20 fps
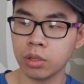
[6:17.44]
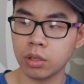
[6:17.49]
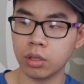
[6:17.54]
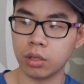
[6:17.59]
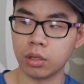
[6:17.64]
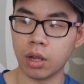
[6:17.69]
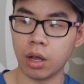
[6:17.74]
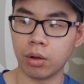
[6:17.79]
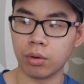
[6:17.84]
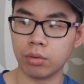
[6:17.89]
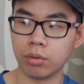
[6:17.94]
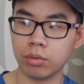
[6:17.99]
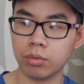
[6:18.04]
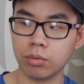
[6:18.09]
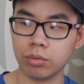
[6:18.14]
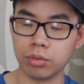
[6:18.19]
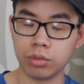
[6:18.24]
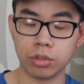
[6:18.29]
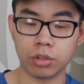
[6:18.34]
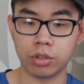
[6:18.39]
Now,
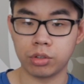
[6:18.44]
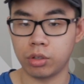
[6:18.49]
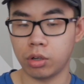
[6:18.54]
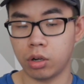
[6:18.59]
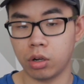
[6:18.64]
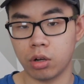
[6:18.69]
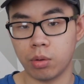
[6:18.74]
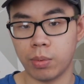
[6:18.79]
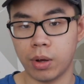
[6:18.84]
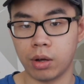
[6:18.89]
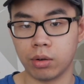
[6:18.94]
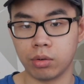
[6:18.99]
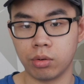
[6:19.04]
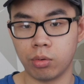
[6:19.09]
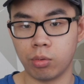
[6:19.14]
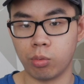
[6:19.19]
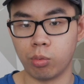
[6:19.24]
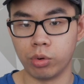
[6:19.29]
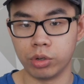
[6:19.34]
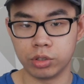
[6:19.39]
we're going to talk about
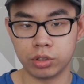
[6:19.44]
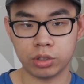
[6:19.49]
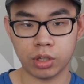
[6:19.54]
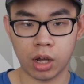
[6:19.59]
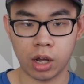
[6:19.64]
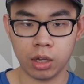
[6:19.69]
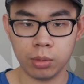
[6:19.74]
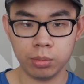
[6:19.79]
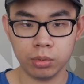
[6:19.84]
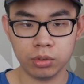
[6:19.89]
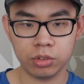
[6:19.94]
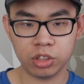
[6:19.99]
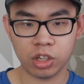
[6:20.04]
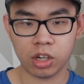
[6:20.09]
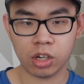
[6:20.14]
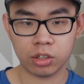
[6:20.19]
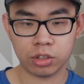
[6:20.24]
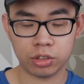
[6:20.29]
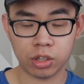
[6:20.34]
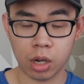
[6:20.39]
which type of
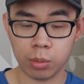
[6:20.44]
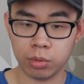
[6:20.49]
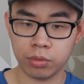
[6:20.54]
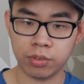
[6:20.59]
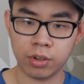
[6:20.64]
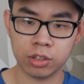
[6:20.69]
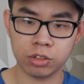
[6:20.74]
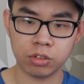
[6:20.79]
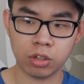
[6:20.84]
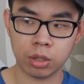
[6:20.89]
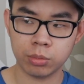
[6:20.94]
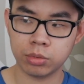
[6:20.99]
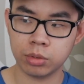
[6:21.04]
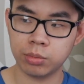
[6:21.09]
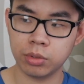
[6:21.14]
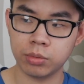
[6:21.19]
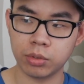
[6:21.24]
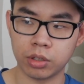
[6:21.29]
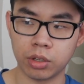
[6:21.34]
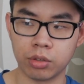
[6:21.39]
Shopify
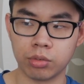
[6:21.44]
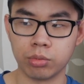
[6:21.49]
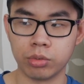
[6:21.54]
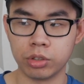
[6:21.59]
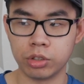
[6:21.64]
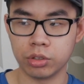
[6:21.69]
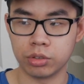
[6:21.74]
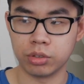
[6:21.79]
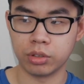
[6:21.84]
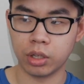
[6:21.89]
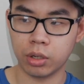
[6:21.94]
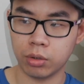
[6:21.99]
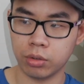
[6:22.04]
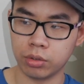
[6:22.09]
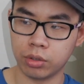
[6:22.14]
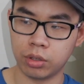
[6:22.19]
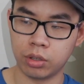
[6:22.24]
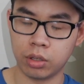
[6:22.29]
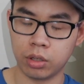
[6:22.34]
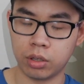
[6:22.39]
dropshipping because we just
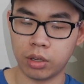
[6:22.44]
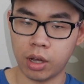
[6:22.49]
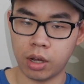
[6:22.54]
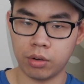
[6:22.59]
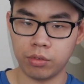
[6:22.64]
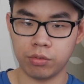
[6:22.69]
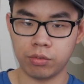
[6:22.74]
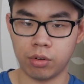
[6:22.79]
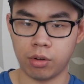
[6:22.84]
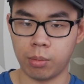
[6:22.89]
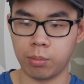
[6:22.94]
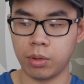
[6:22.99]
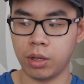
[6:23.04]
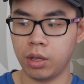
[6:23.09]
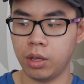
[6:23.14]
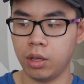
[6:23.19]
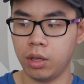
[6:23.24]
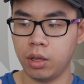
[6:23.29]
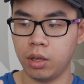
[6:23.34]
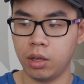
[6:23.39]
narrowed it down from
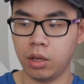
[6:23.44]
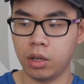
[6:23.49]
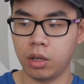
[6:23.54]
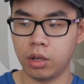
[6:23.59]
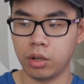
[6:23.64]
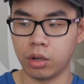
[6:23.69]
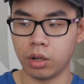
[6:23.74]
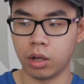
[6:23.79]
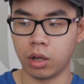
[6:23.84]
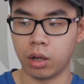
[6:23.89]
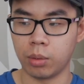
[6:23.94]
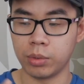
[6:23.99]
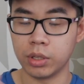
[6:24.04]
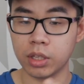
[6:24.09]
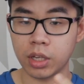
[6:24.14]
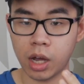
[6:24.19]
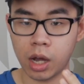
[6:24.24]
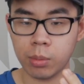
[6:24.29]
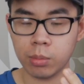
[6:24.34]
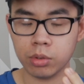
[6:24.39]
um, e
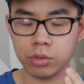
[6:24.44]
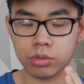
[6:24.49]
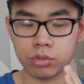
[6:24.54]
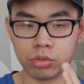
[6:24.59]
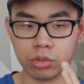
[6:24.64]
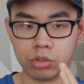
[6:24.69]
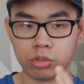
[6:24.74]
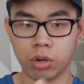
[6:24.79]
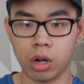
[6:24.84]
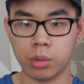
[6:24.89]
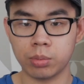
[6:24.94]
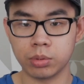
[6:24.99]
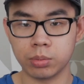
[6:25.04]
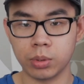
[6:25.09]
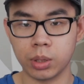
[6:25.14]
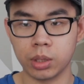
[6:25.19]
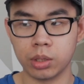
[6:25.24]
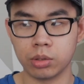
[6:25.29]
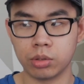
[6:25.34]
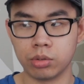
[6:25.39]
commerce to
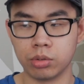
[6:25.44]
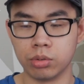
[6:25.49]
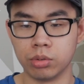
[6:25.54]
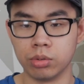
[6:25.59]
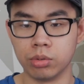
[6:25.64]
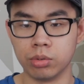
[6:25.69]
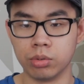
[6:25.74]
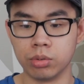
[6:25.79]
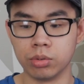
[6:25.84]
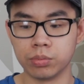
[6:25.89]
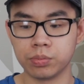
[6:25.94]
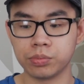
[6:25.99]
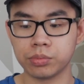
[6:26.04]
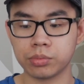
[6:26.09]
dropshipping to